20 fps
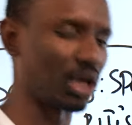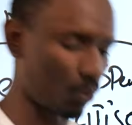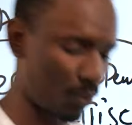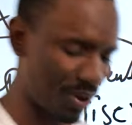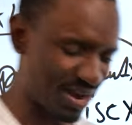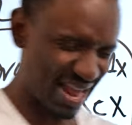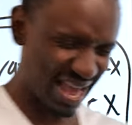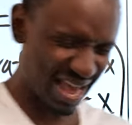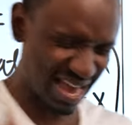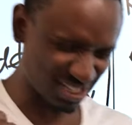I
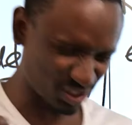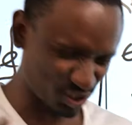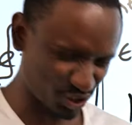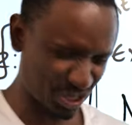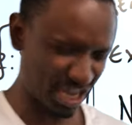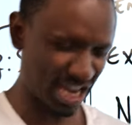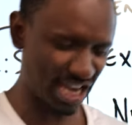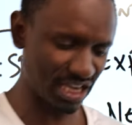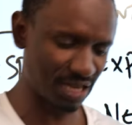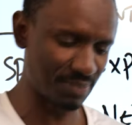went
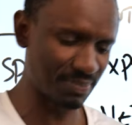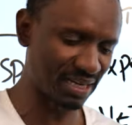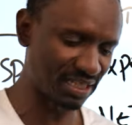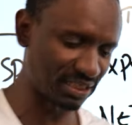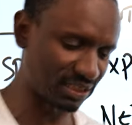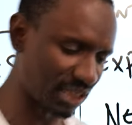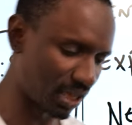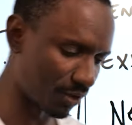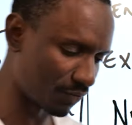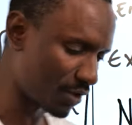educating
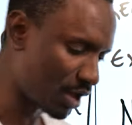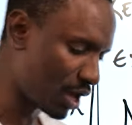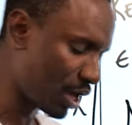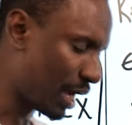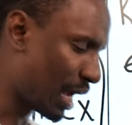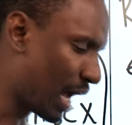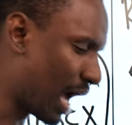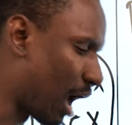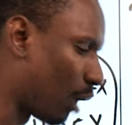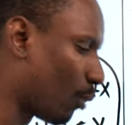myself.
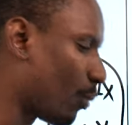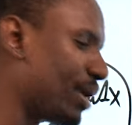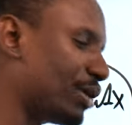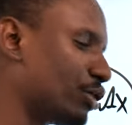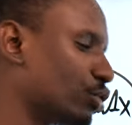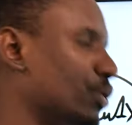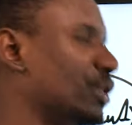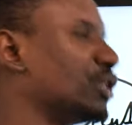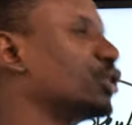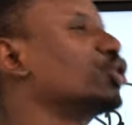I
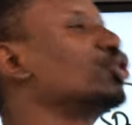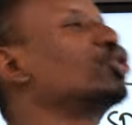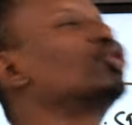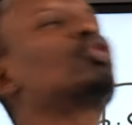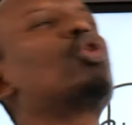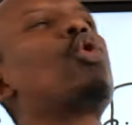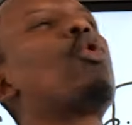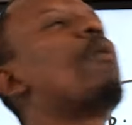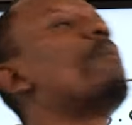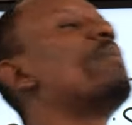went doing
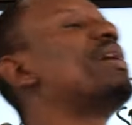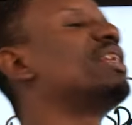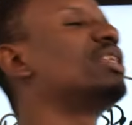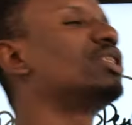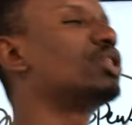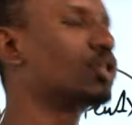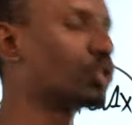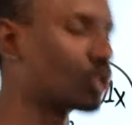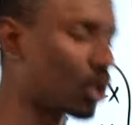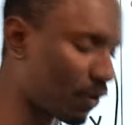so many
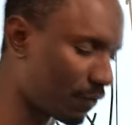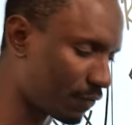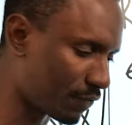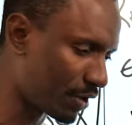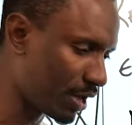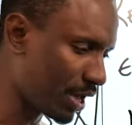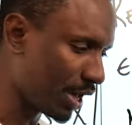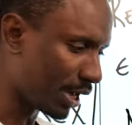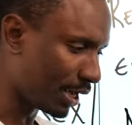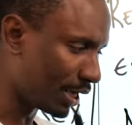
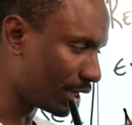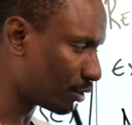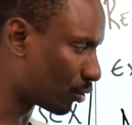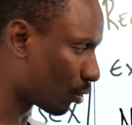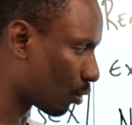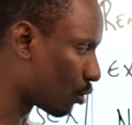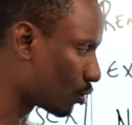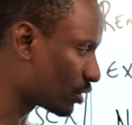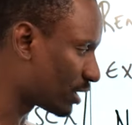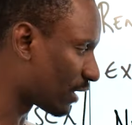stuff in
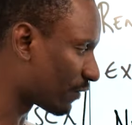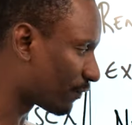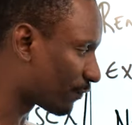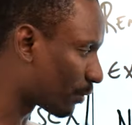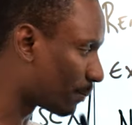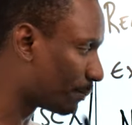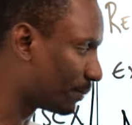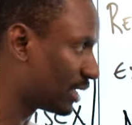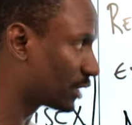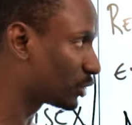order
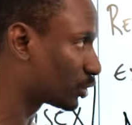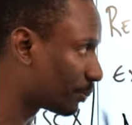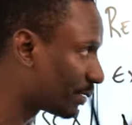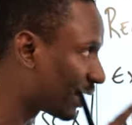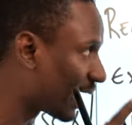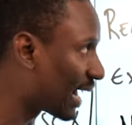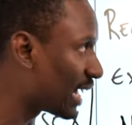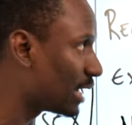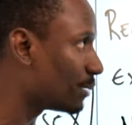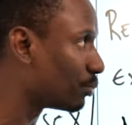for me to
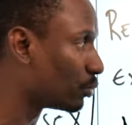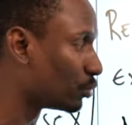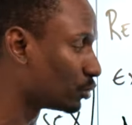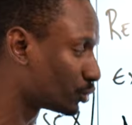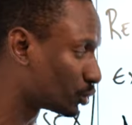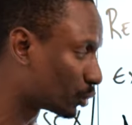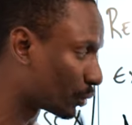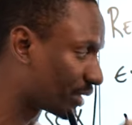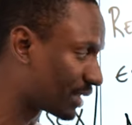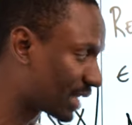be able
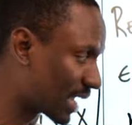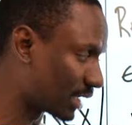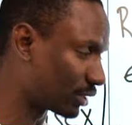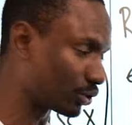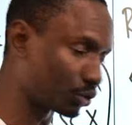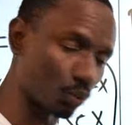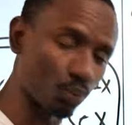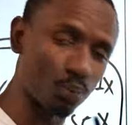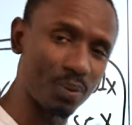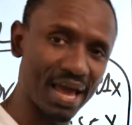to
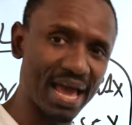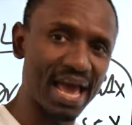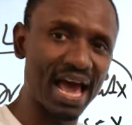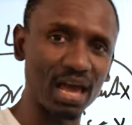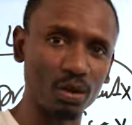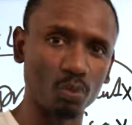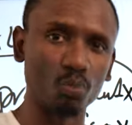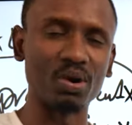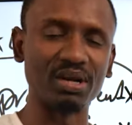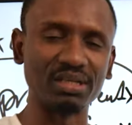get to where
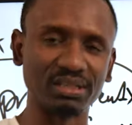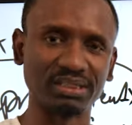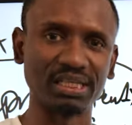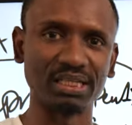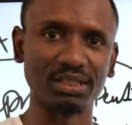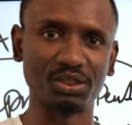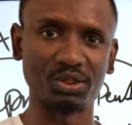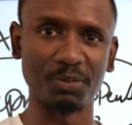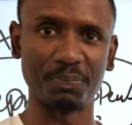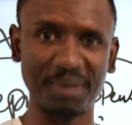I
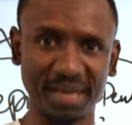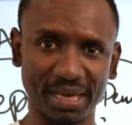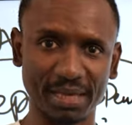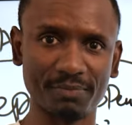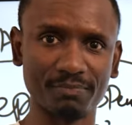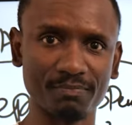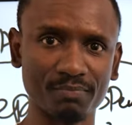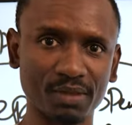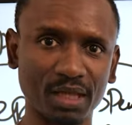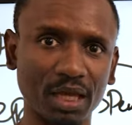wanted to
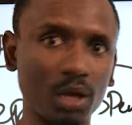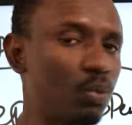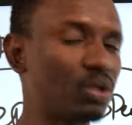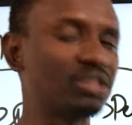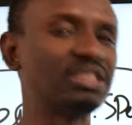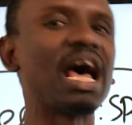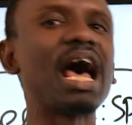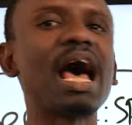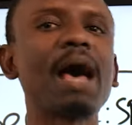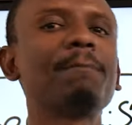be. It
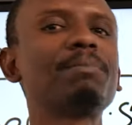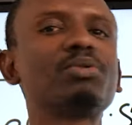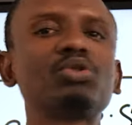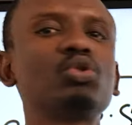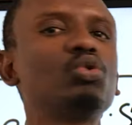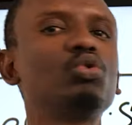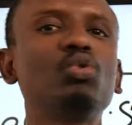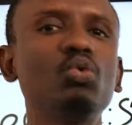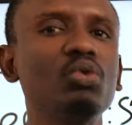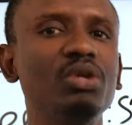was
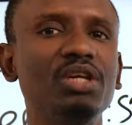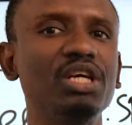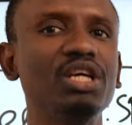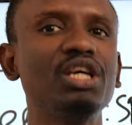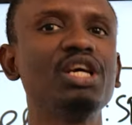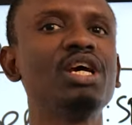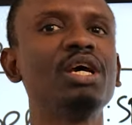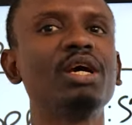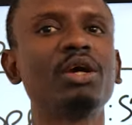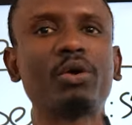
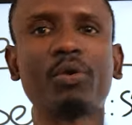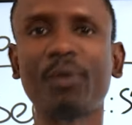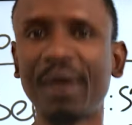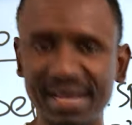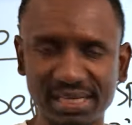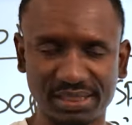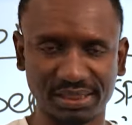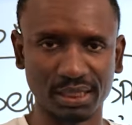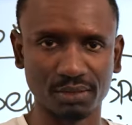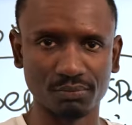absolutely
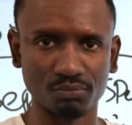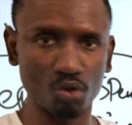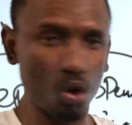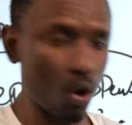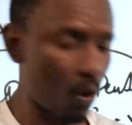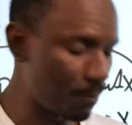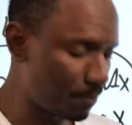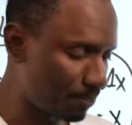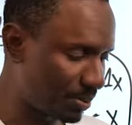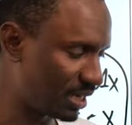crazy,
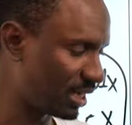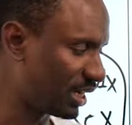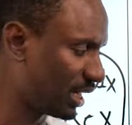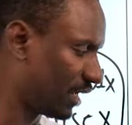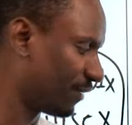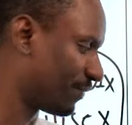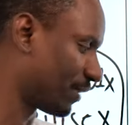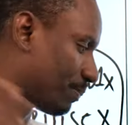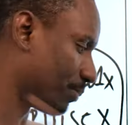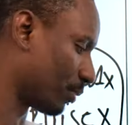
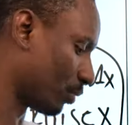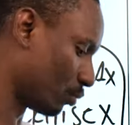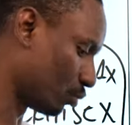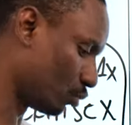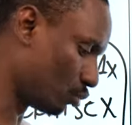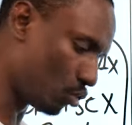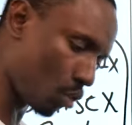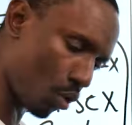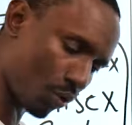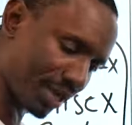unbelievable,
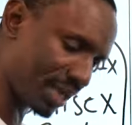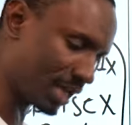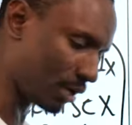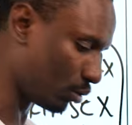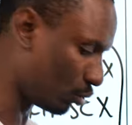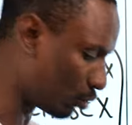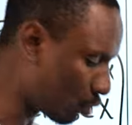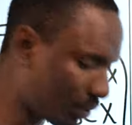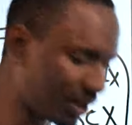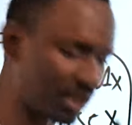
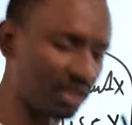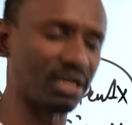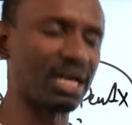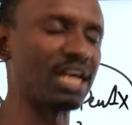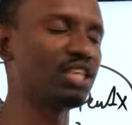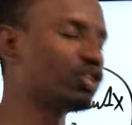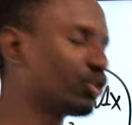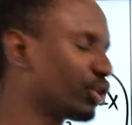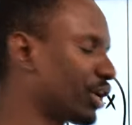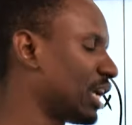looking,
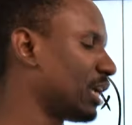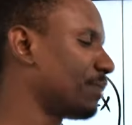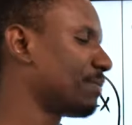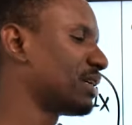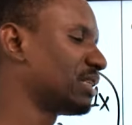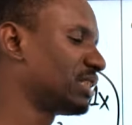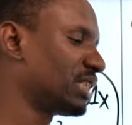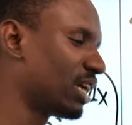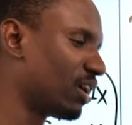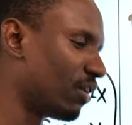educating
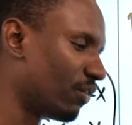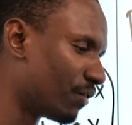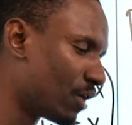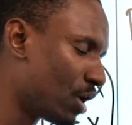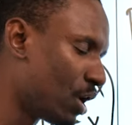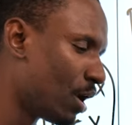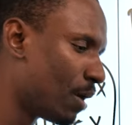myself.